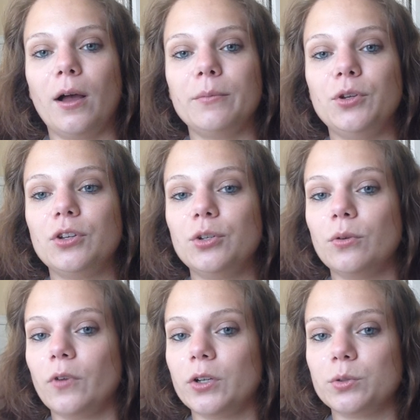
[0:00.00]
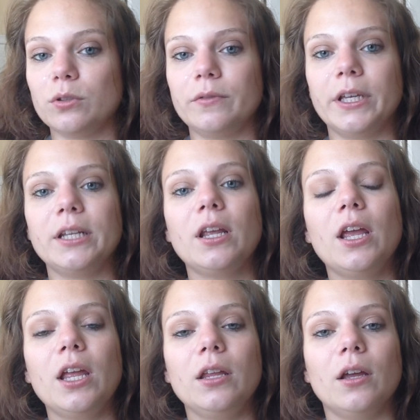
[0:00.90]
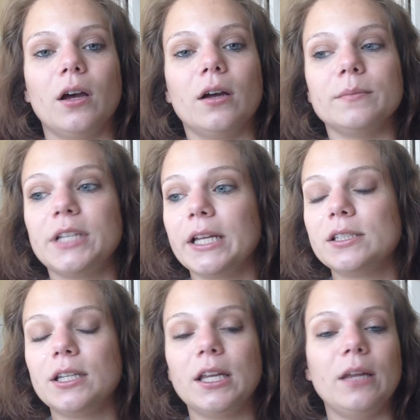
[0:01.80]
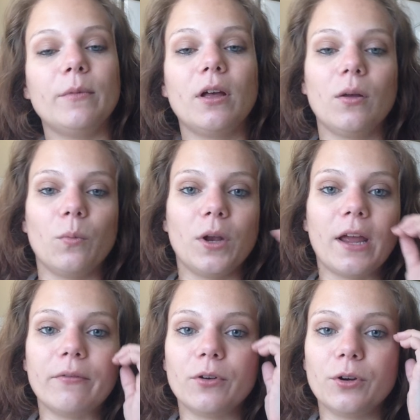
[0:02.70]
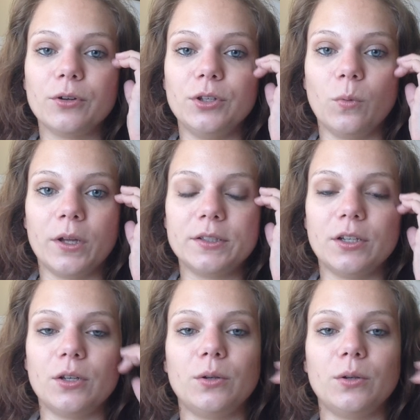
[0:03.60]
You could do a virtual event, texting, email, whatever you want to do.